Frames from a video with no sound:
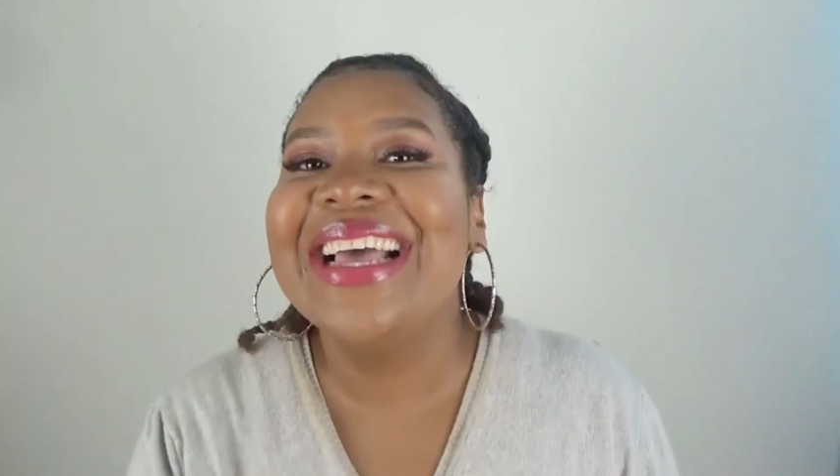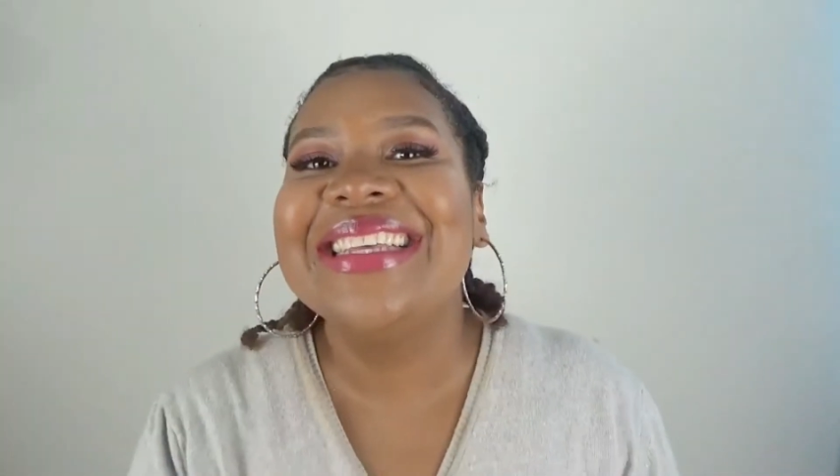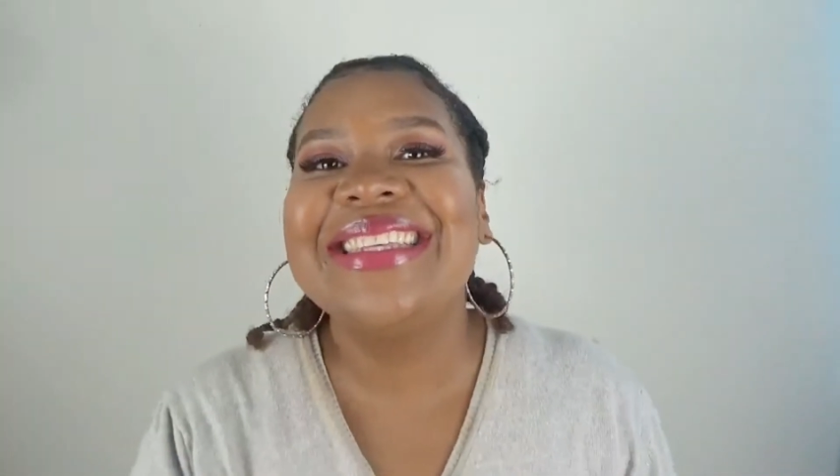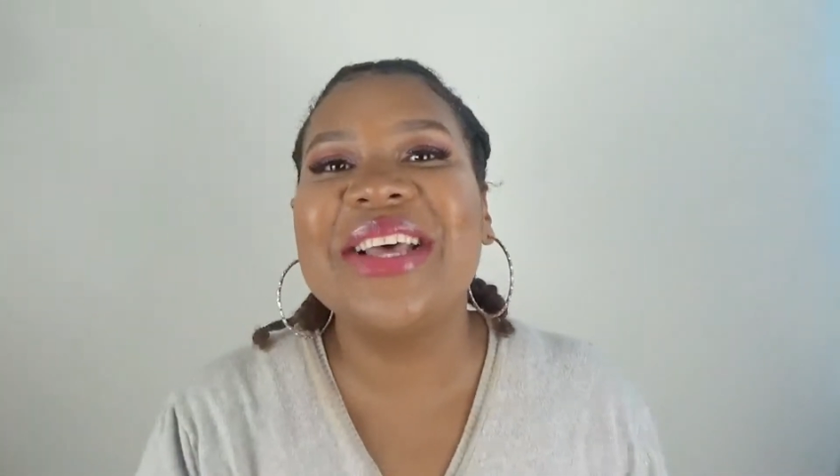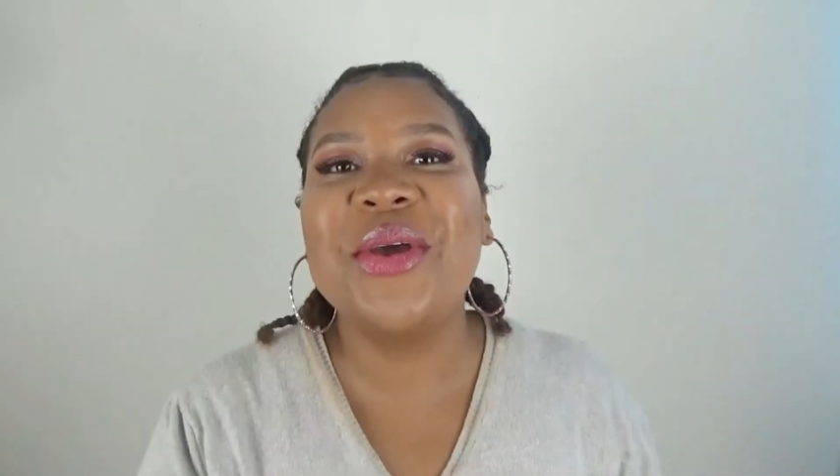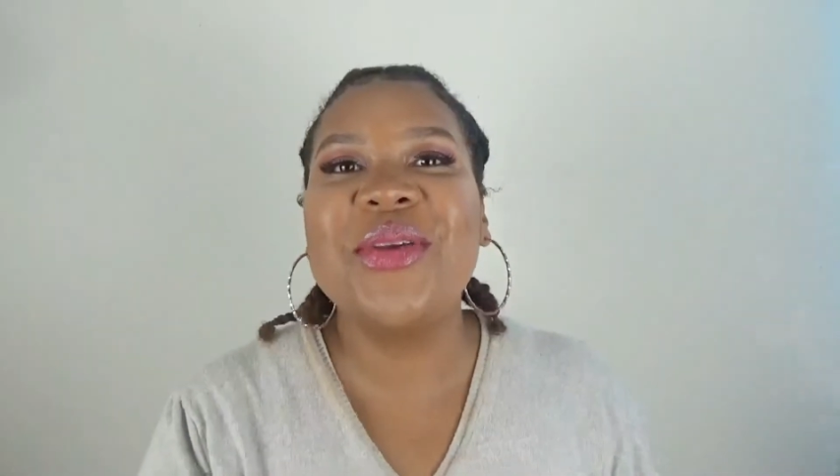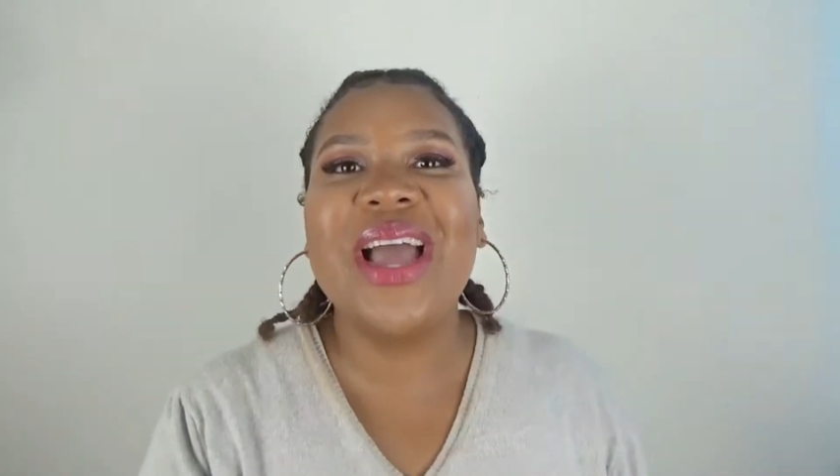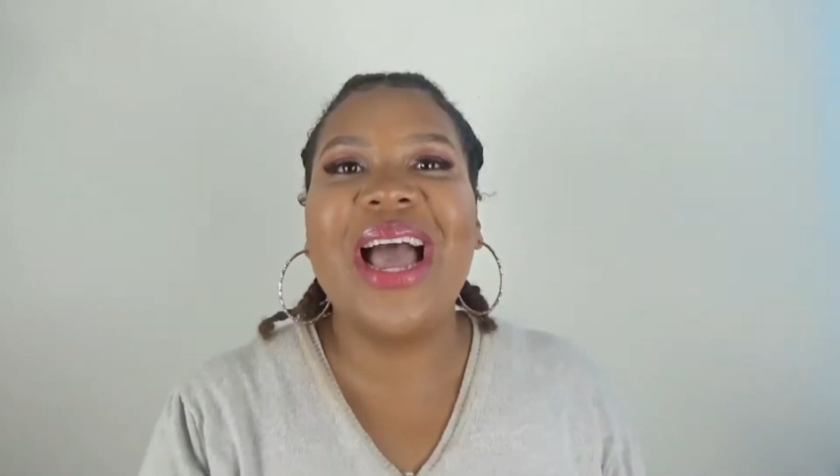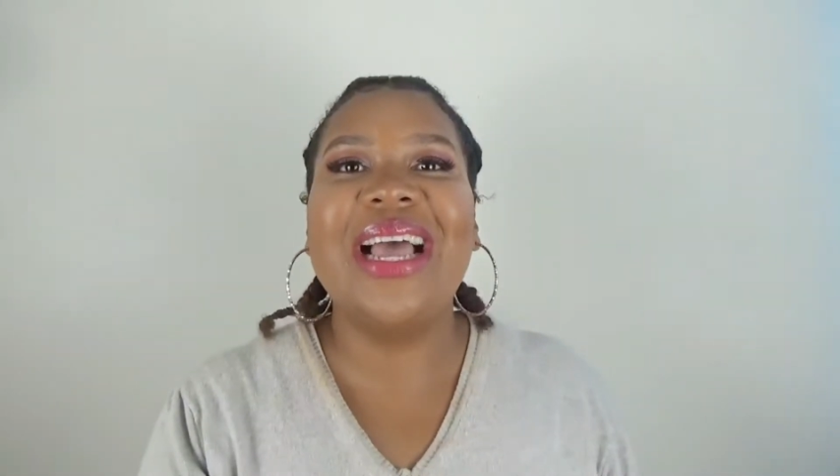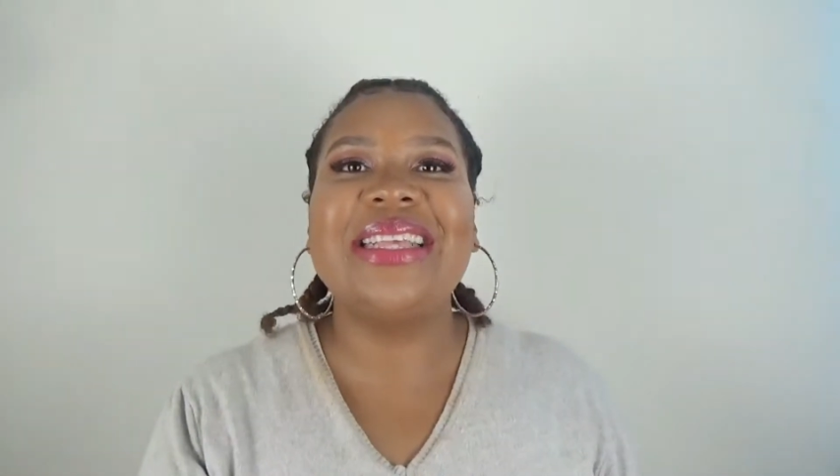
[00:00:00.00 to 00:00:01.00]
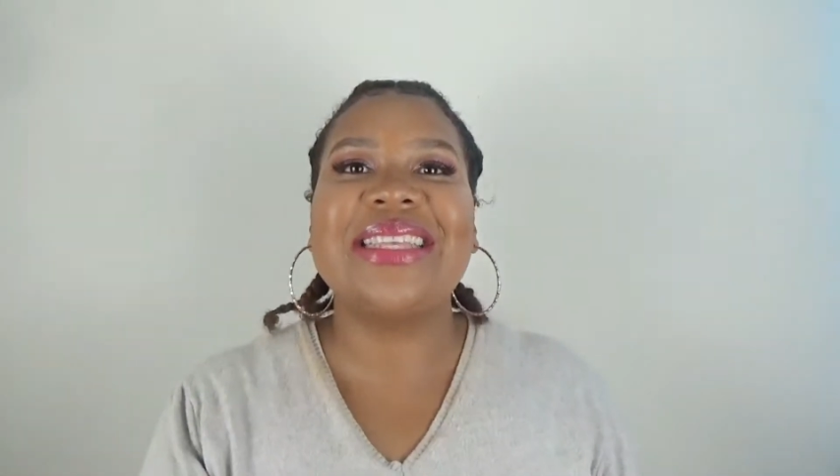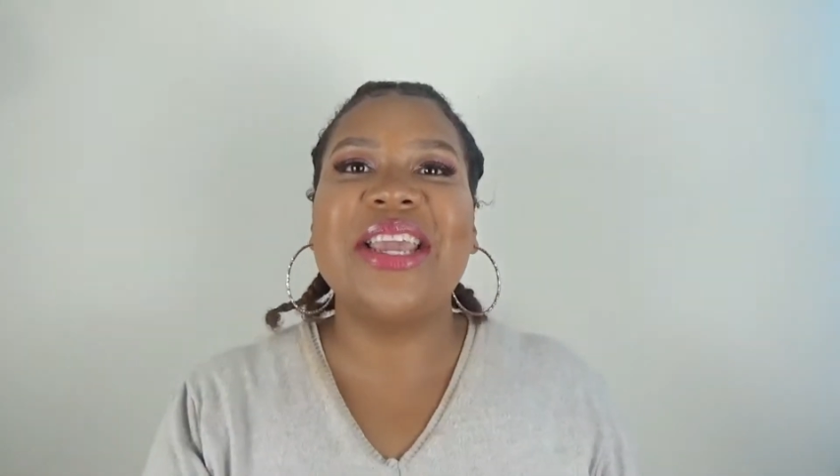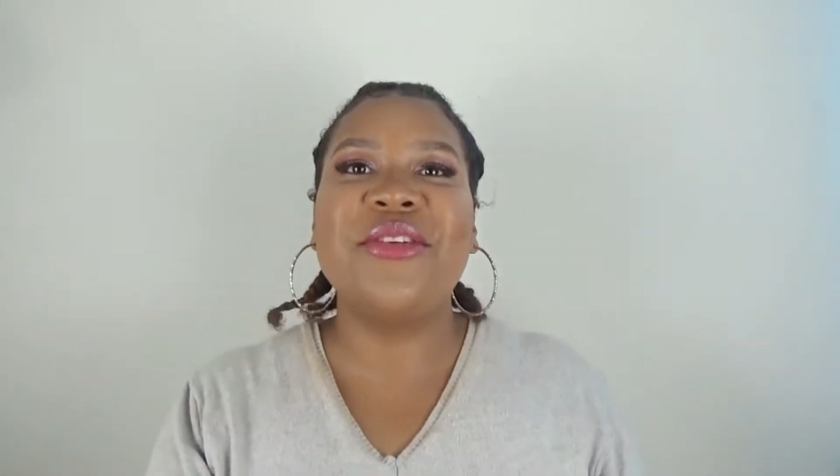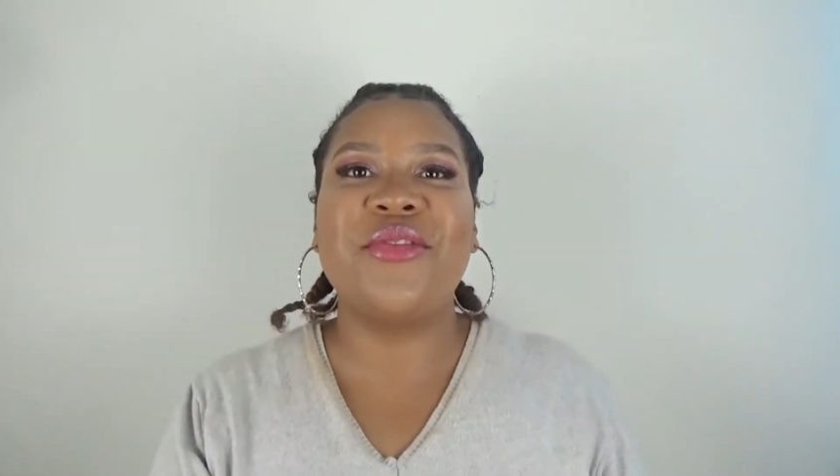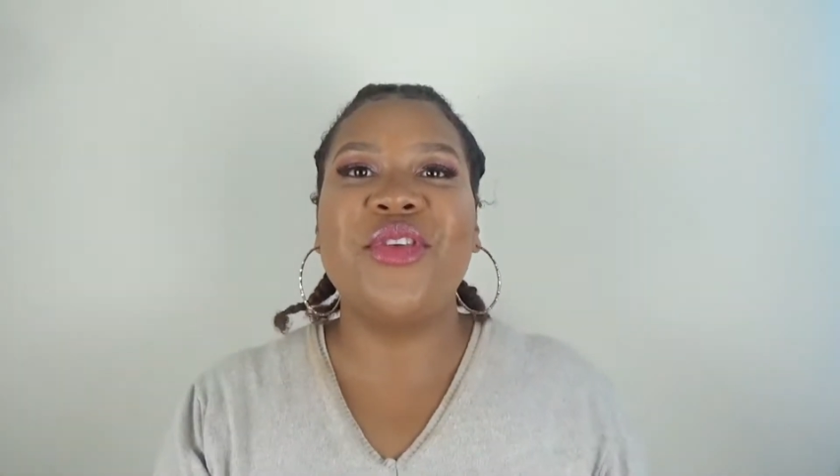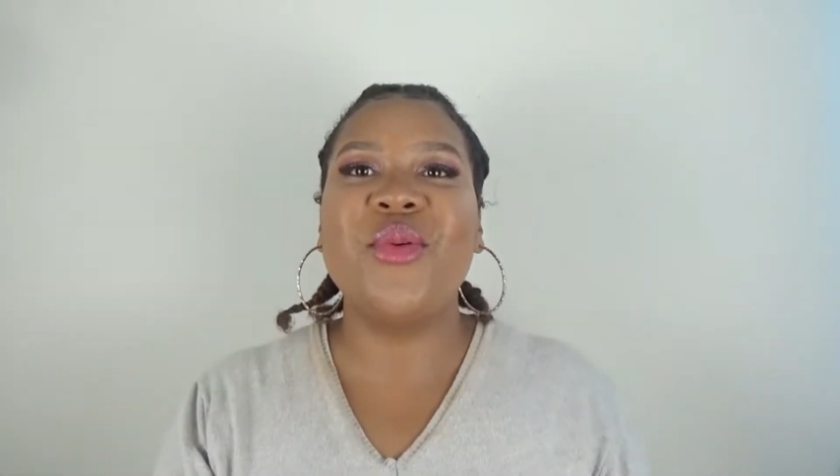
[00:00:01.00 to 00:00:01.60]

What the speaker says: So you guys, if